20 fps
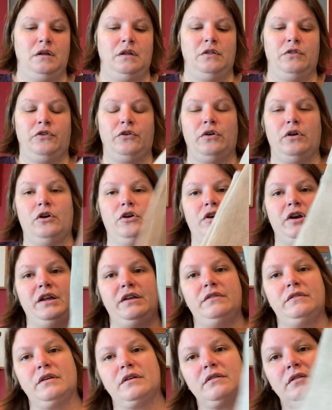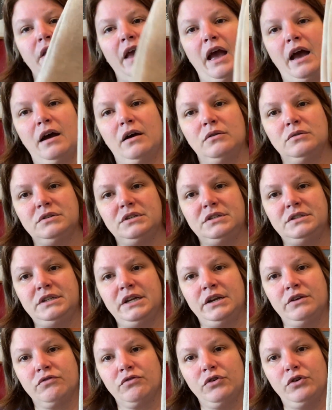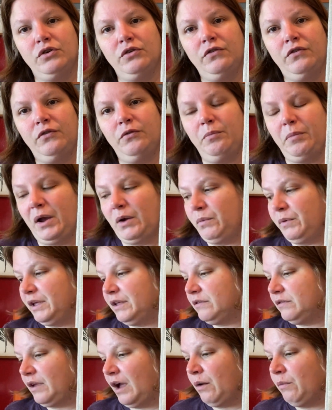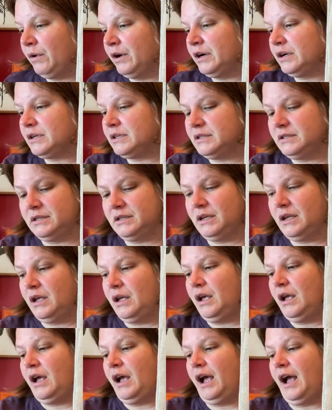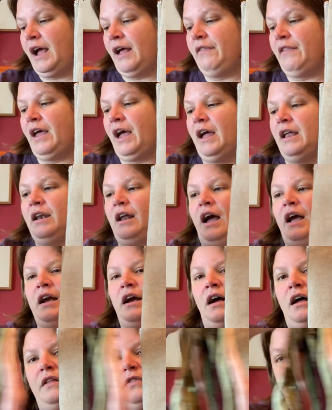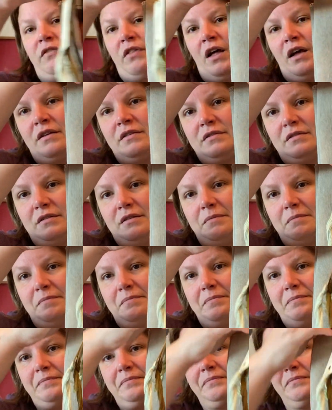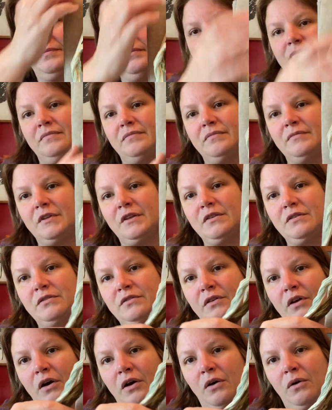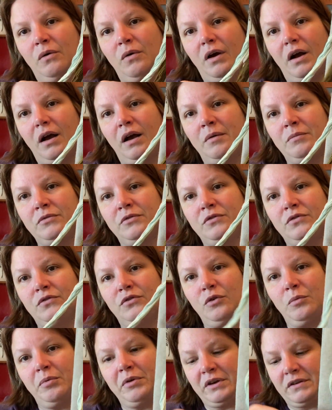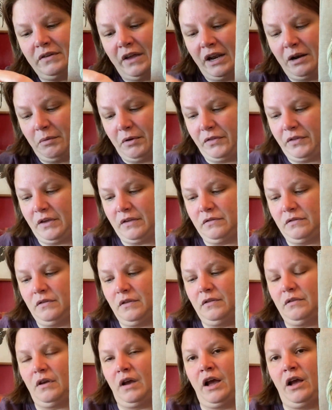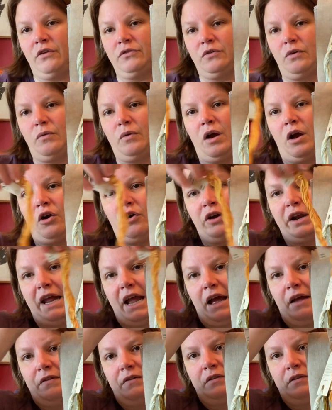36 count Tin Roof by Weeks Dye Works. And then I got the floss. So I'm super excited about this. I also already had